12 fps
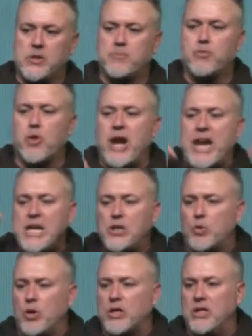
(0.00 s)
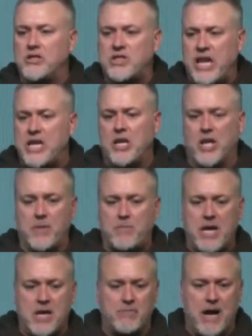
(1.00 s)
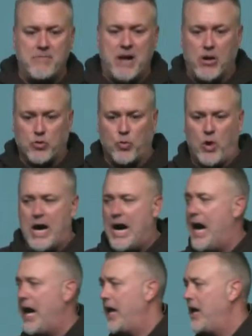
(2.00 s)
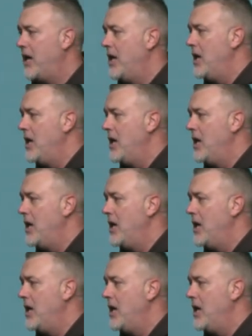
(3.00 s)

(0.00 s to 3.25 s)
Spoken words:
His praise will continually be in my mouth. Why?